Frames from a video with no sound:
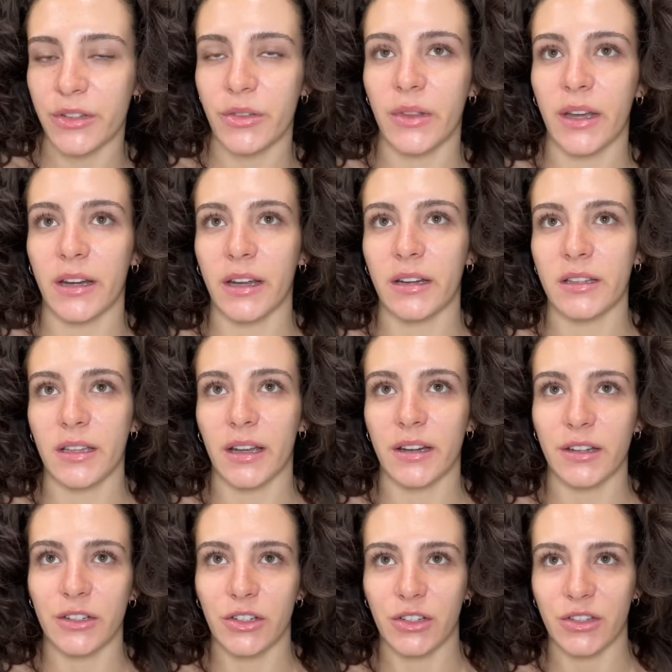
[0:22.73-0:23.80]
So then I
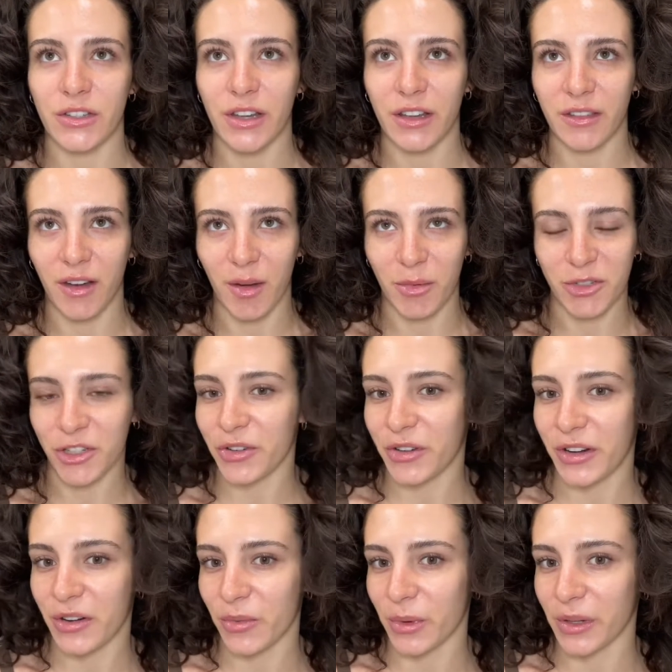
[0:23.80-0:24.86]
decided to just take the
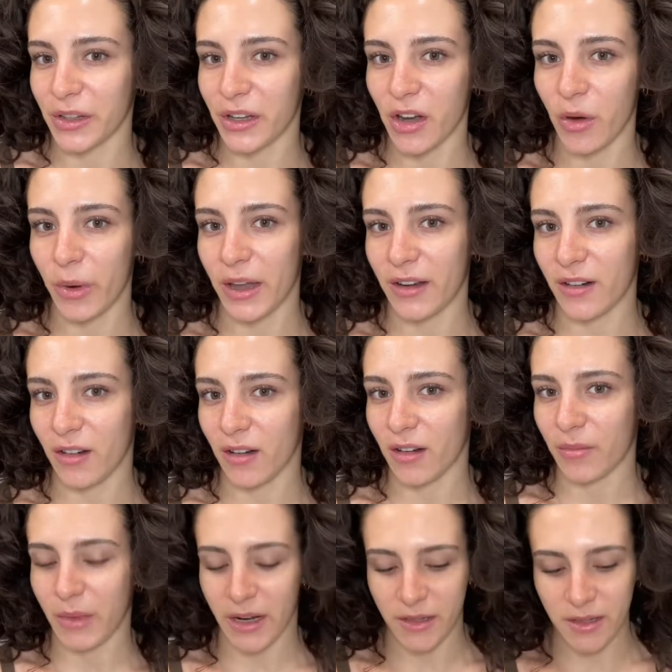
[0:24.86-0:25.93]
opportunity to really go in
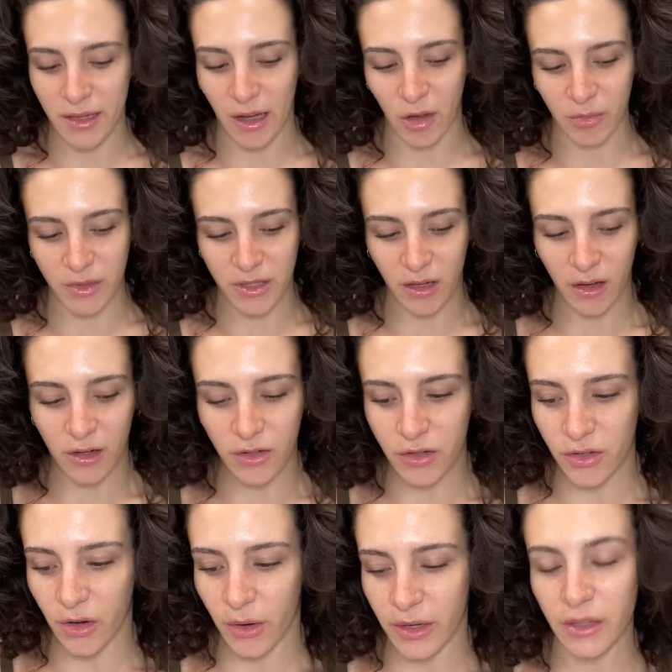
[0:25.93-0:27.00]
on my scalp massage.
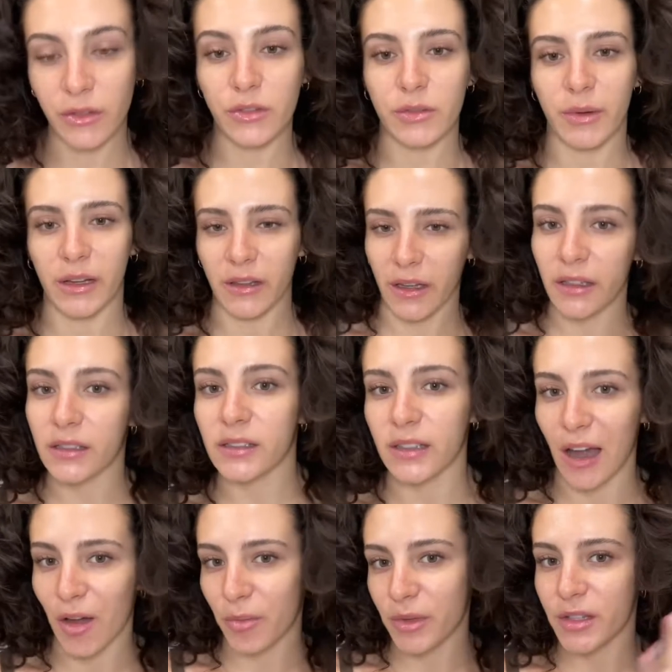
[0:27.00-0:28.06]
So I used my like
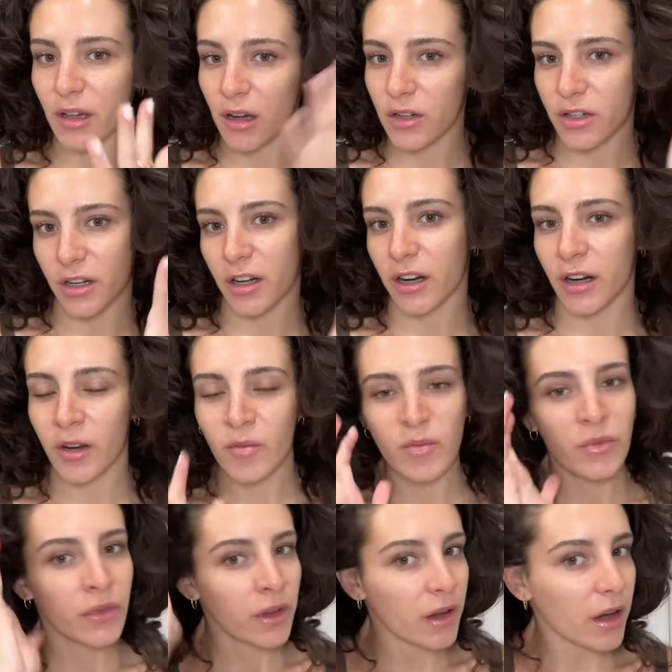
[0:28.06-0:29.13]
scalp massager
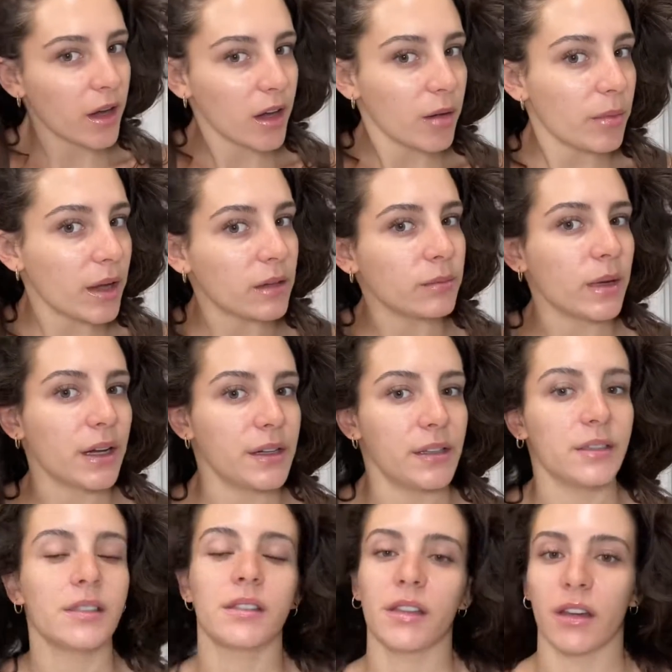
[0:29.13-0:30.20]
and
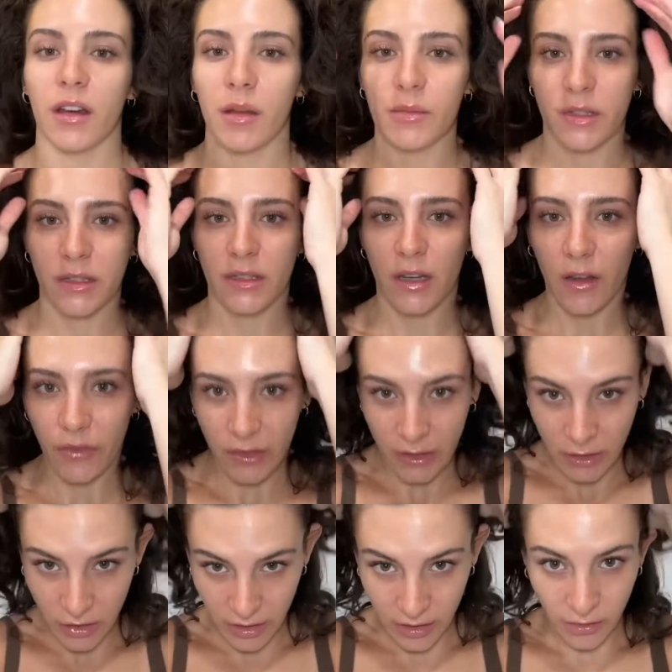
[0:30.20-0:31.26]
my serums and stuff, and
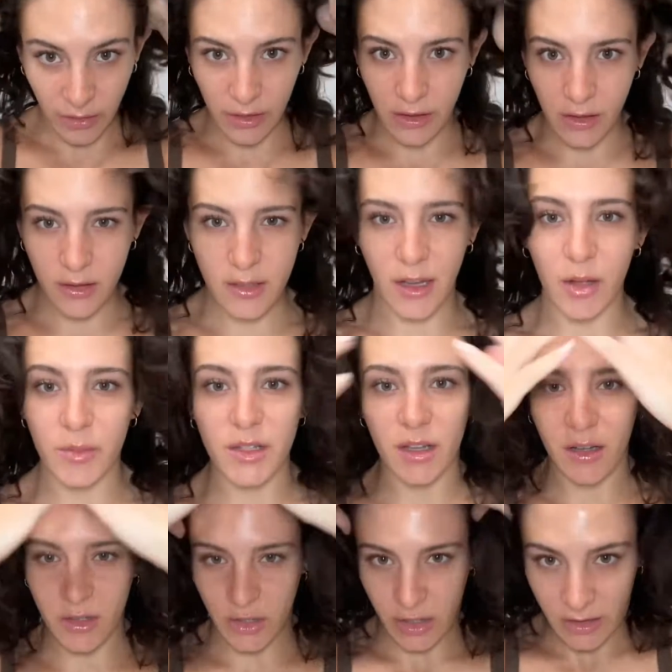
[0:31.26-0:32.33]
did just like a really good scalp
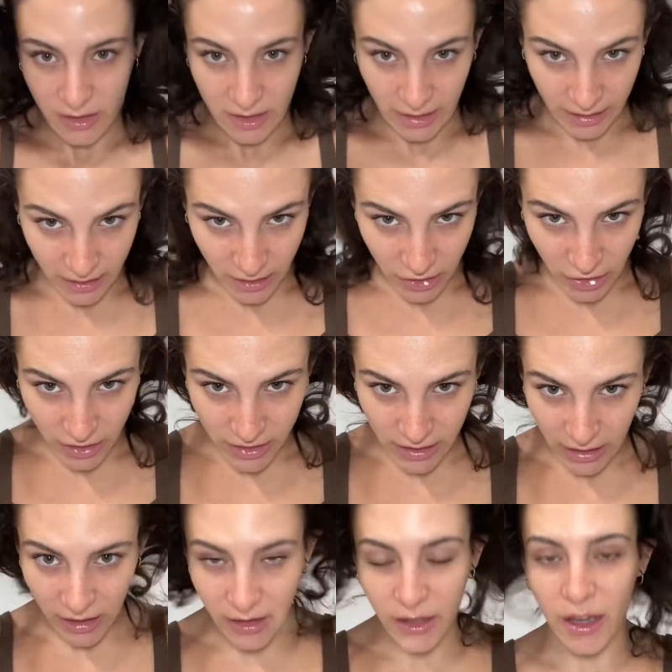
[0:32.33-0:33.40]
massage, and decided to just
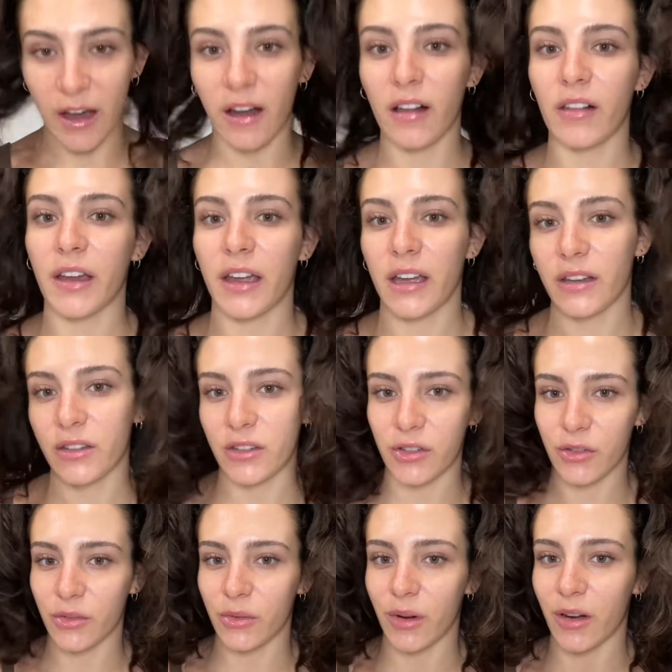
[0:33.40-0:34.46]
take the L and
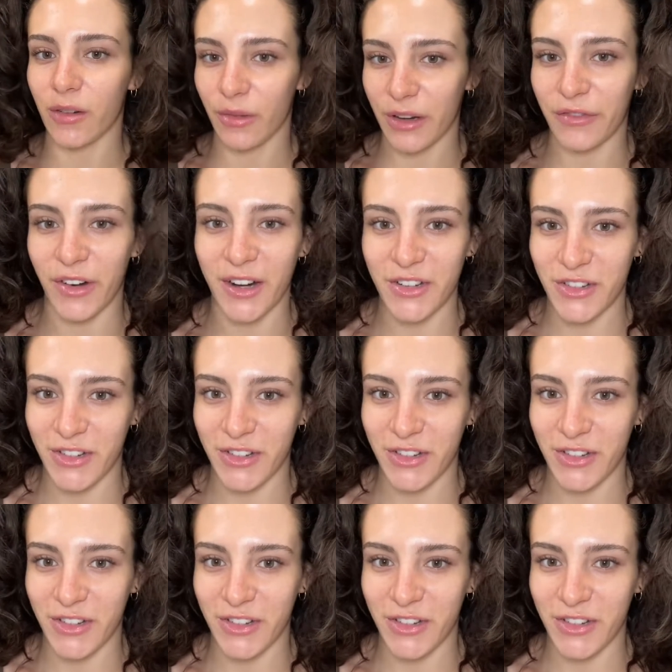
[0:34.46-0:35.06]
do a refresh